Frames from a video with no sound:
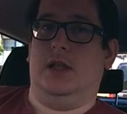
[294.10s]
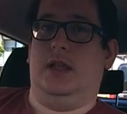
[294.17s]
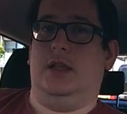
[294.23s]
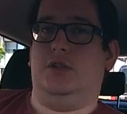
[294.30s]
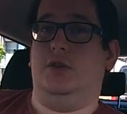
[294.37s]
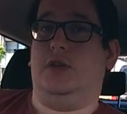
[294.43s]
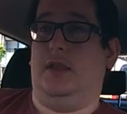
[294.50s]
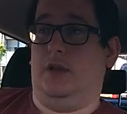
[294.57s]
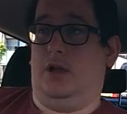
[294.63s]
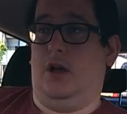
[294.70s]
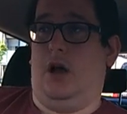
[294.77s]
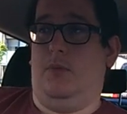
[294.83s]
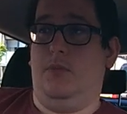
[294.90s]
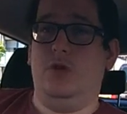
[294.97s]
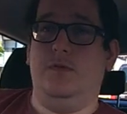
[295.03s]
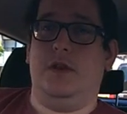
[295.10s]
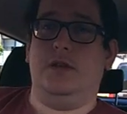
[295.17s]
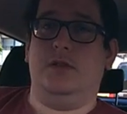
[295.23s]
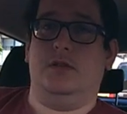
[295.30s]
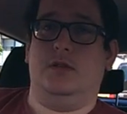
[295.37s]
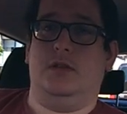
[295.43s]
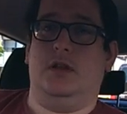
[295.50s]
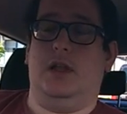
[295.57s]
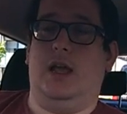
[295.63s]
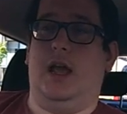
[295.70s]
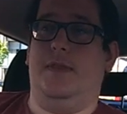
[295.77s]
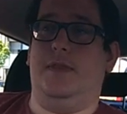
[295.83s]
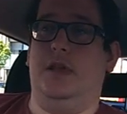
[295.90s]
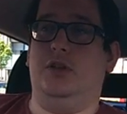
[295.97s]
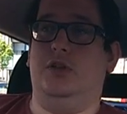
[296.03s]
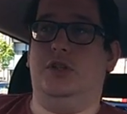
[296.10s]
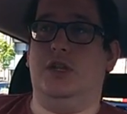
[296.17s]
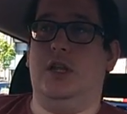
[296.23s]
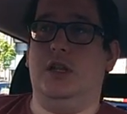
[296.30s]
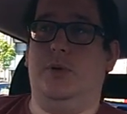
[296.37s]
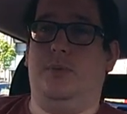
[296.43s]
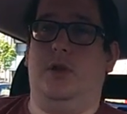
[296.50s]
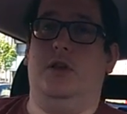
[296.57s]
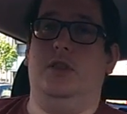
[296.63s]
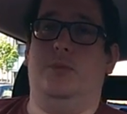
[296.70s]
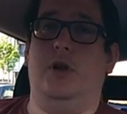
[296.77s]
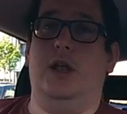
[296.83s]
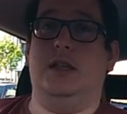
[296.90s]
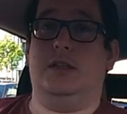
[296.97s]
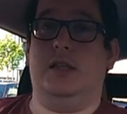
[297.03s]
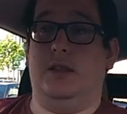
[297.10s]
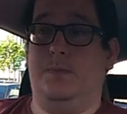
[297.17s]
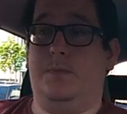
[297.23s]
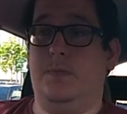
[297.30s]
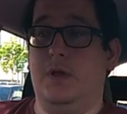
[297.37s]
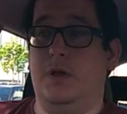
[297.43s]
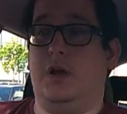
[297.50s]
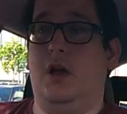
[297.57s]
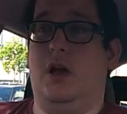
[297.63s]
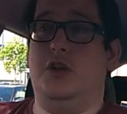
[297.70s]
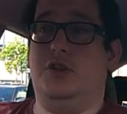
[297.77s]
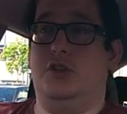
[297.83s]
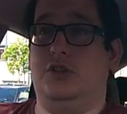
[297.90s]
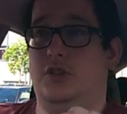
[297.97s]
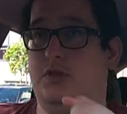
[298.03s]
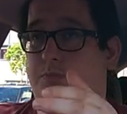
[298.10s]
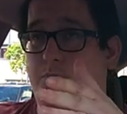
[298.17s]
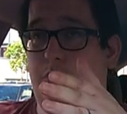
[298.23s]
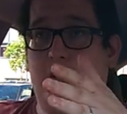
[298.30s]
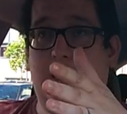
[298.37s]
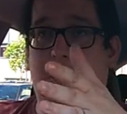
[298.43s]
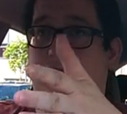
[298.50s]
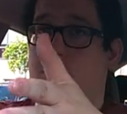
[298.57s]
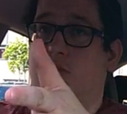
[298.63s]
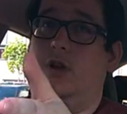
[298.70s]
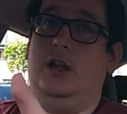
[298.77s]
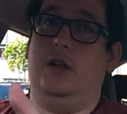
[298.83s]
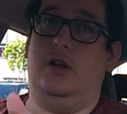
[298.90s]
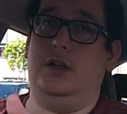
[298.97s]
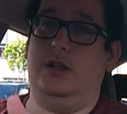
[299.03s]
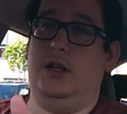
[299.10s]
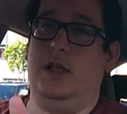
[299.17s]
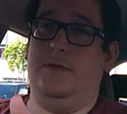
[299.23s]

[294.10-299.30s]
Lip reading: is you get the car moving and then you gently apply the brakes, and the car should just brake in a straight line.